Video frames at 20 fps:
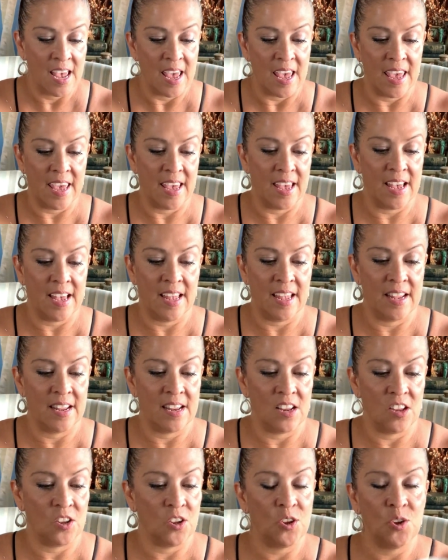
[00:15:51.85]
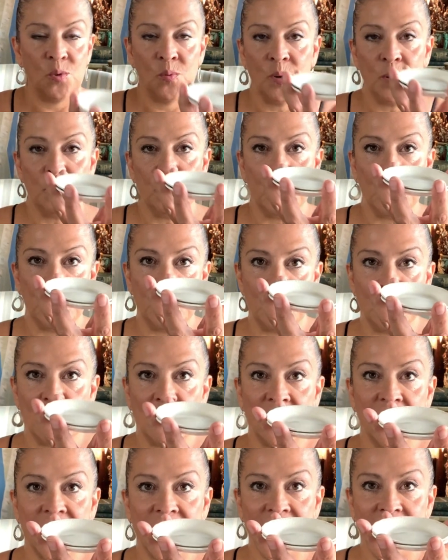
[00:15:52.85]
and you would put
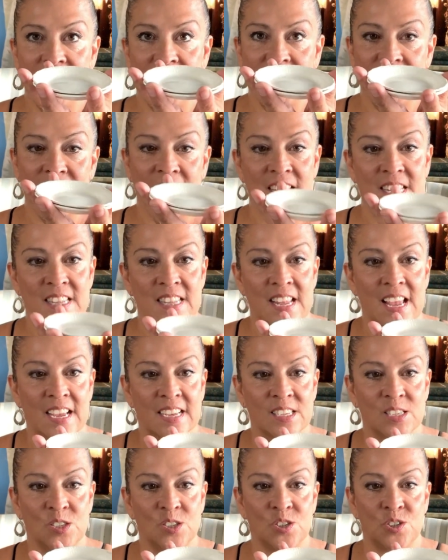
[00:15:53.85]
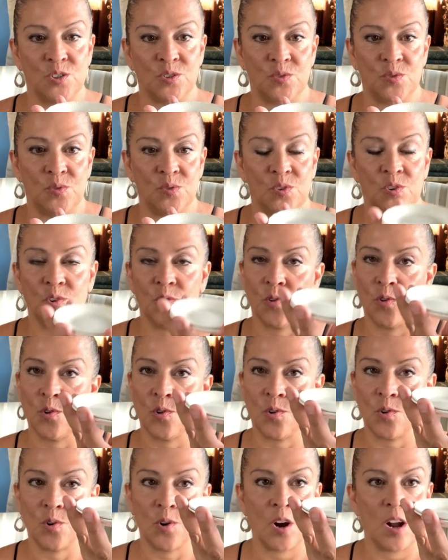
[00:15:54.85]
these next to
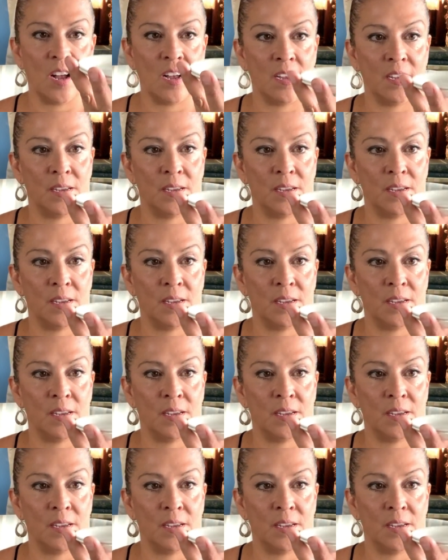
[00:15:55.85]
your